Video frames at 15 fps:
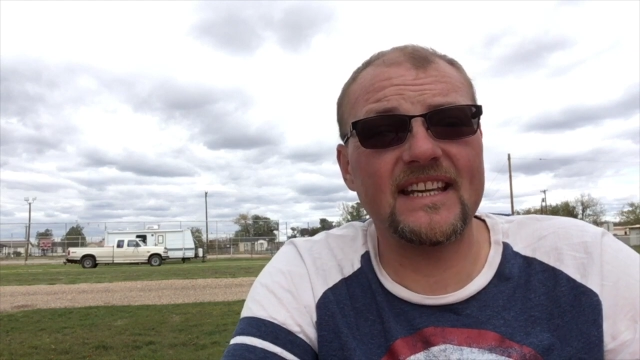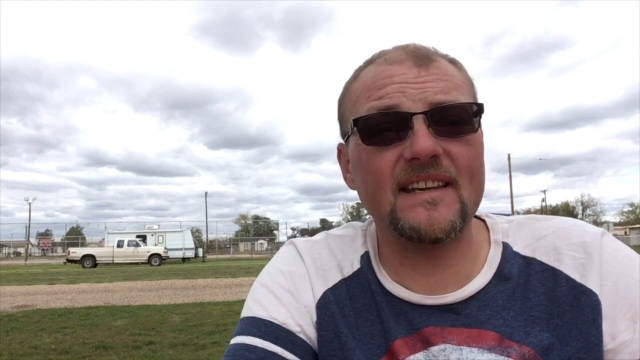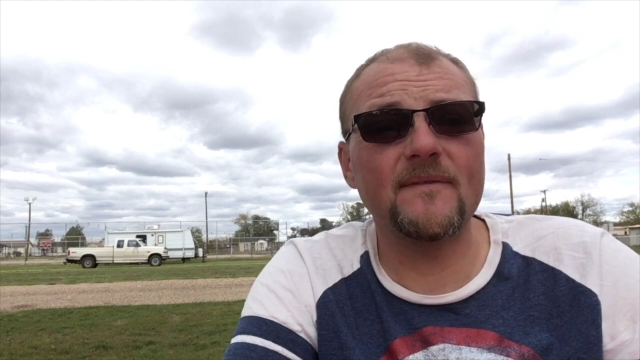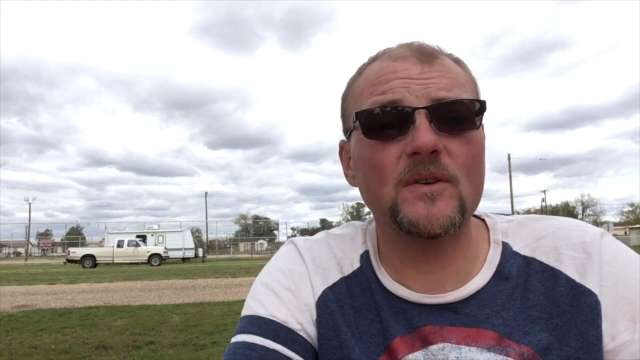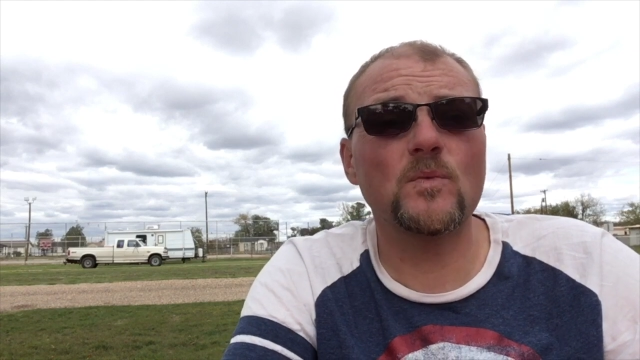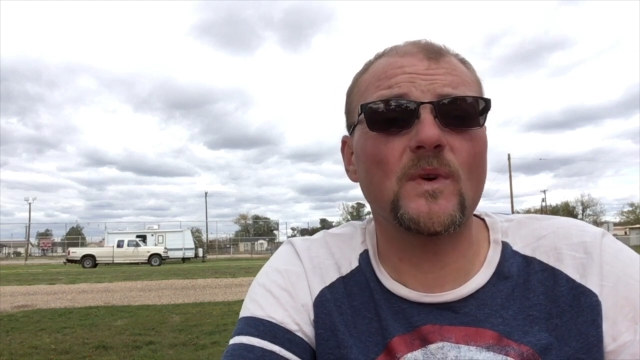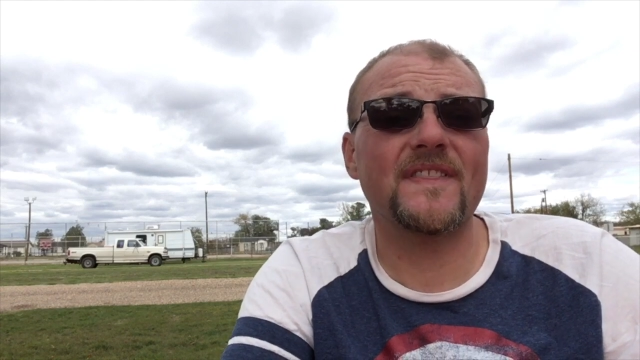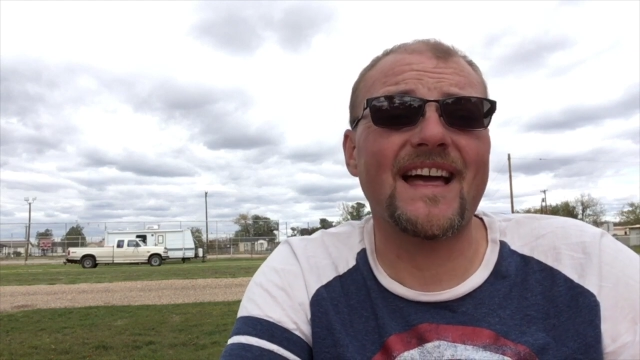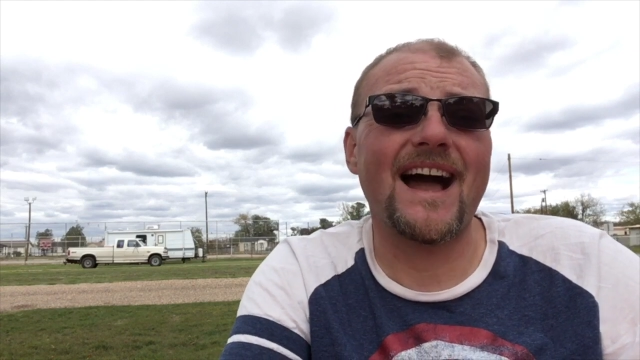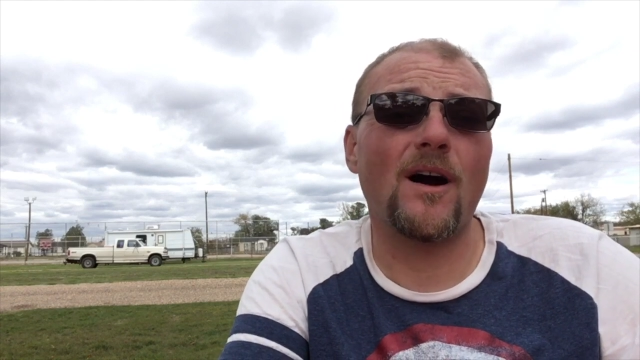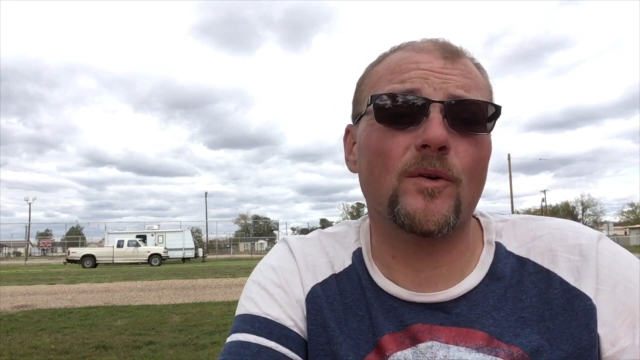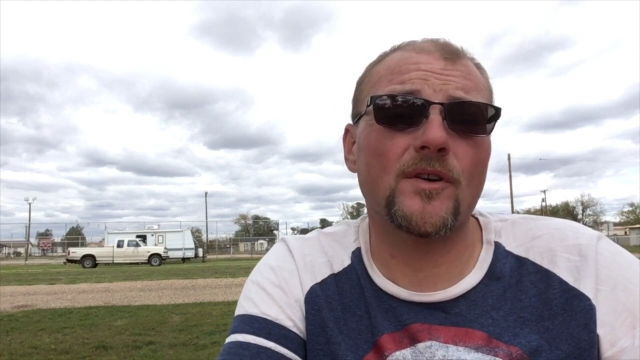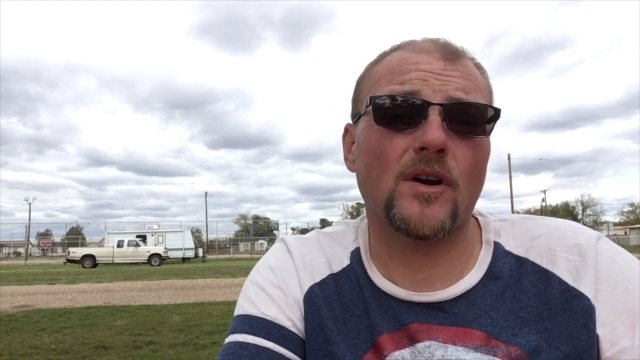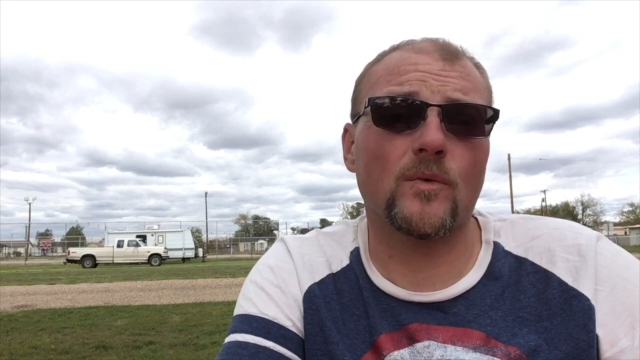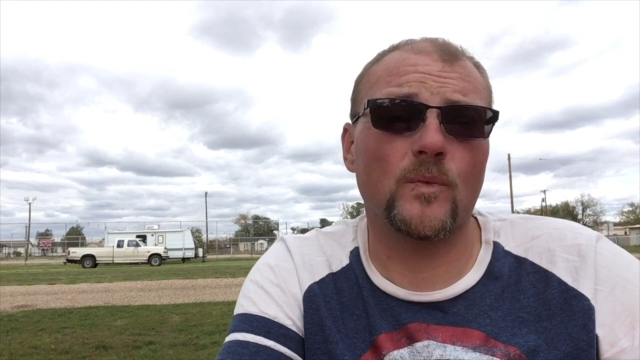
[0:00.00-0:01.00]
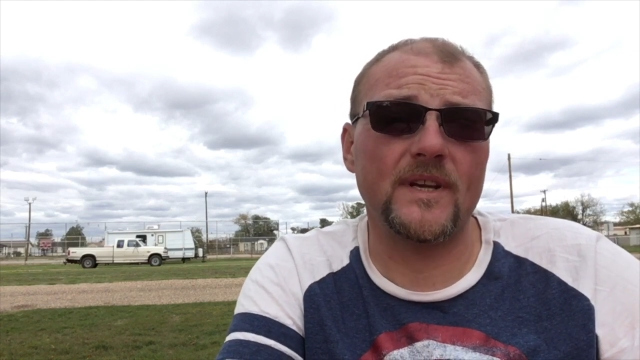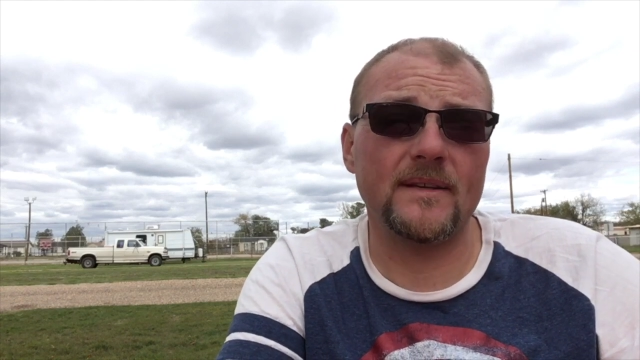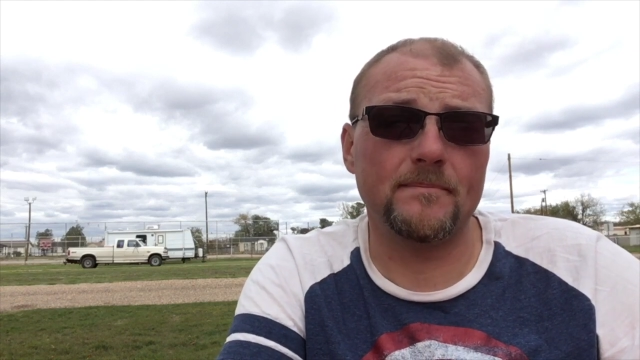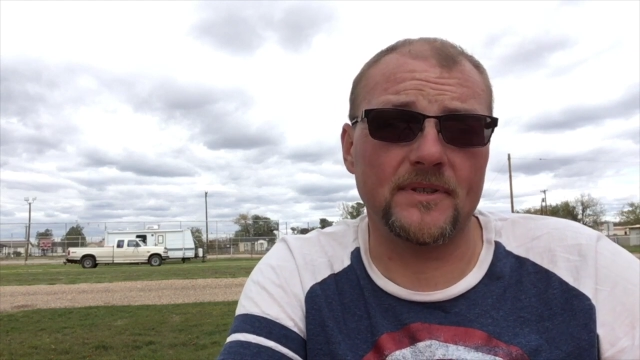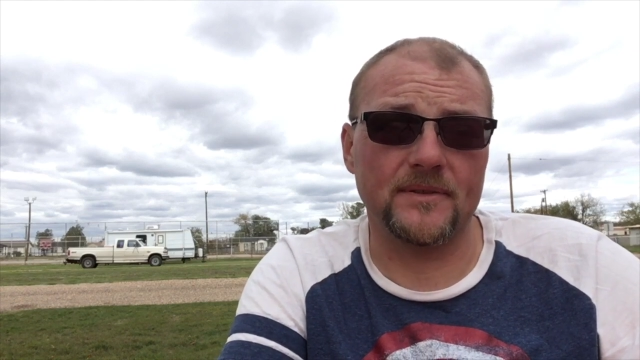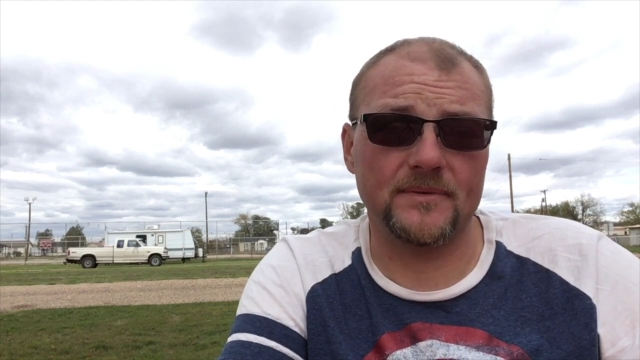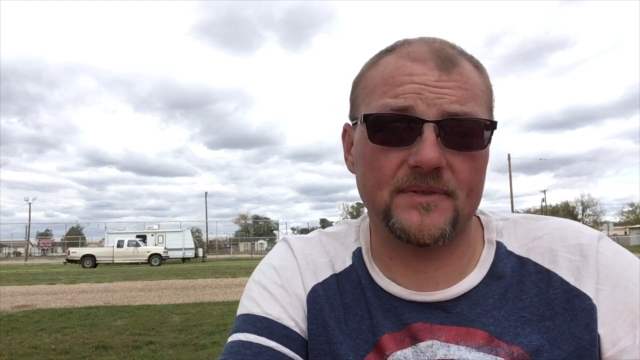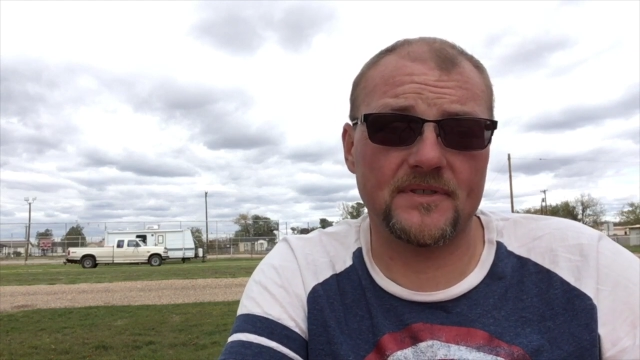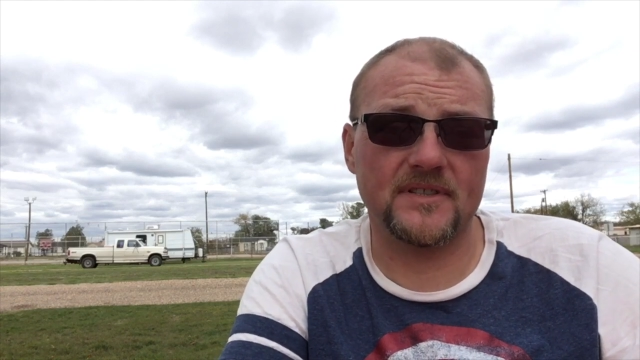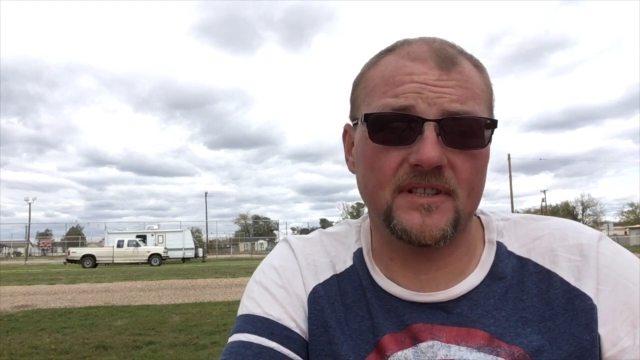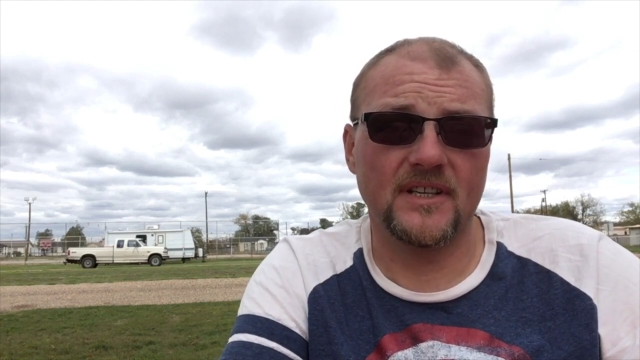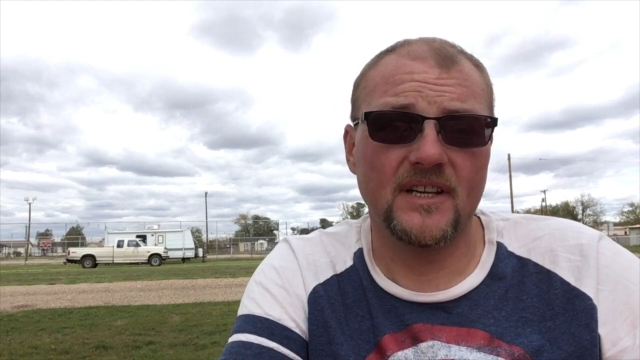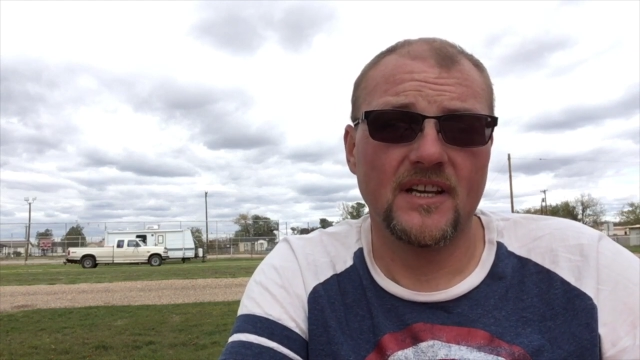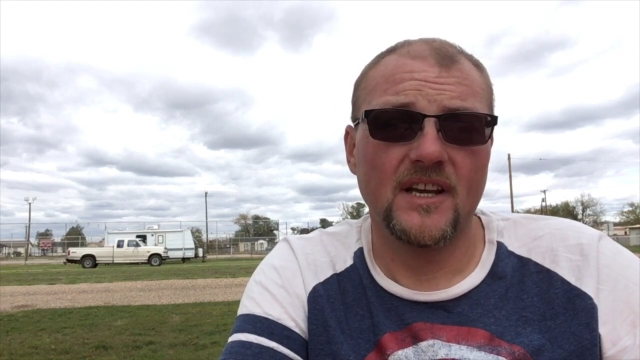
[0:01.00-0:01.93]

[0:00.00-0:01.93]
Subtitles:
even without our Wii Boost.